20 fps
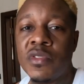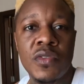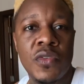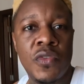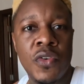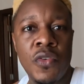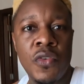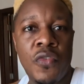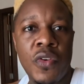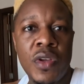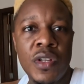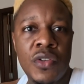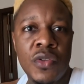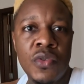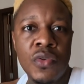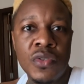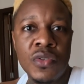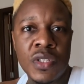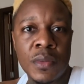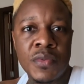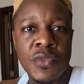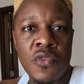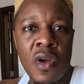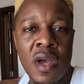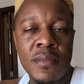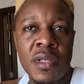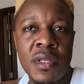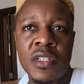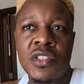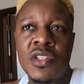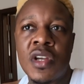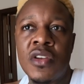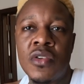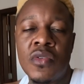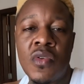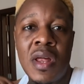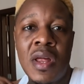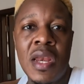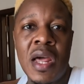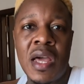feel free to subscribe to the
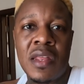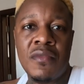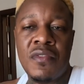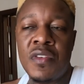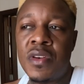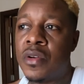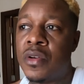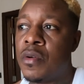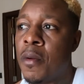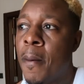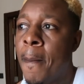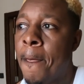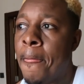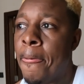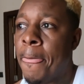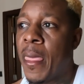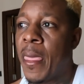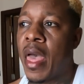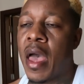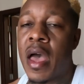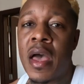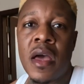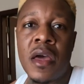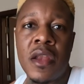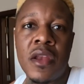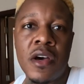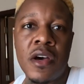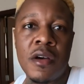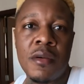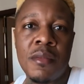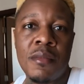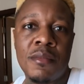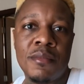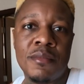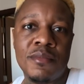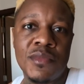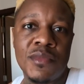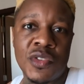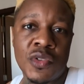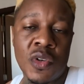channel and like the video,
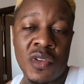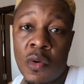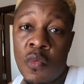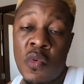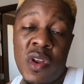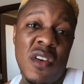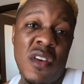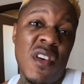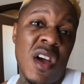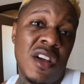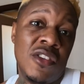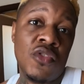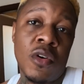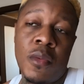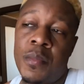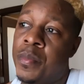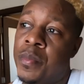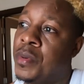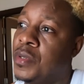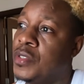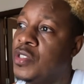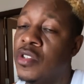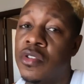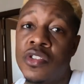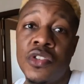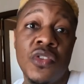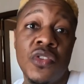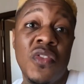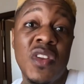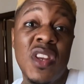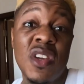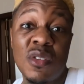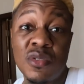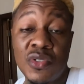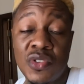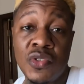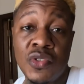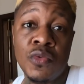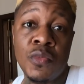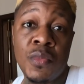and so that whenever I drop new
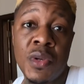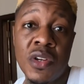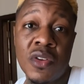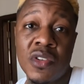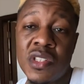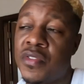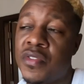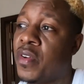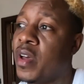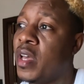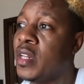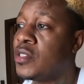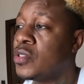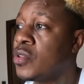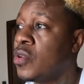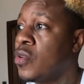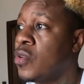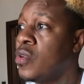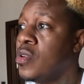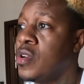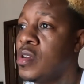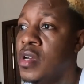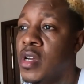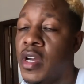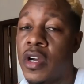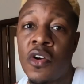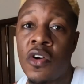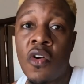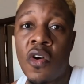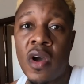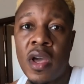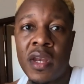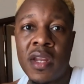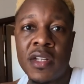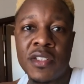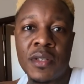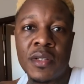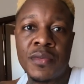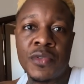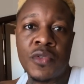videos, you'll be notified. So go ahead
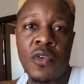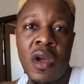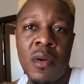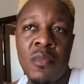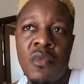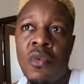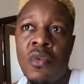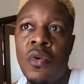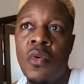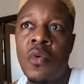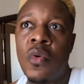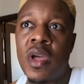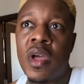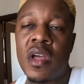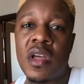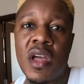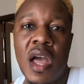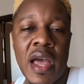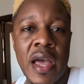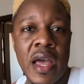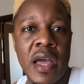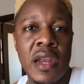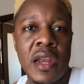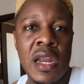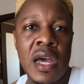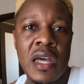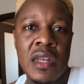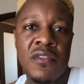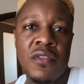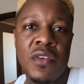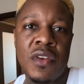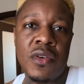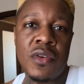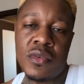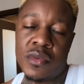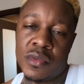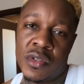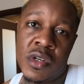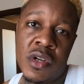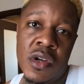and subscribe real quick and like the video.
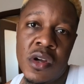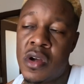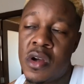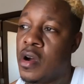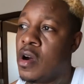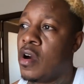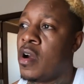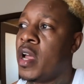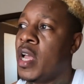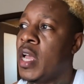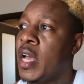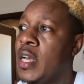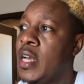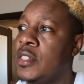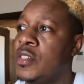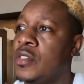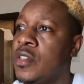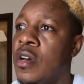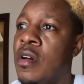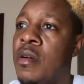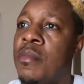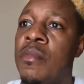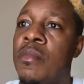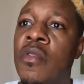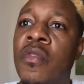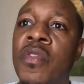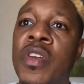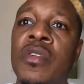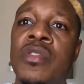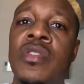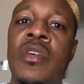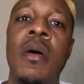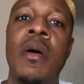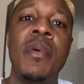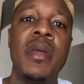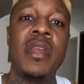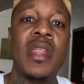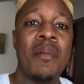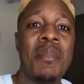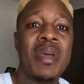All right guys, more videos
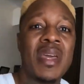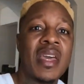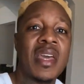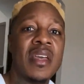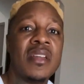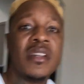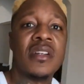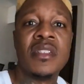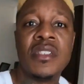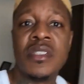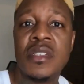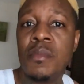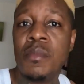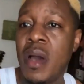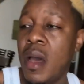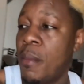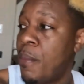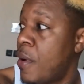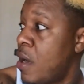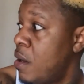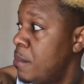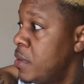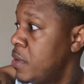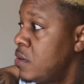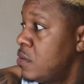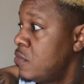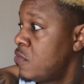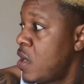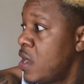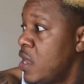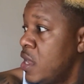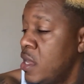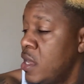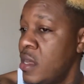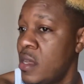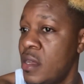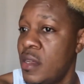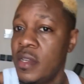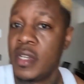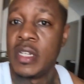coming. I'm in Kenya. This is my apartment right
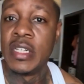here,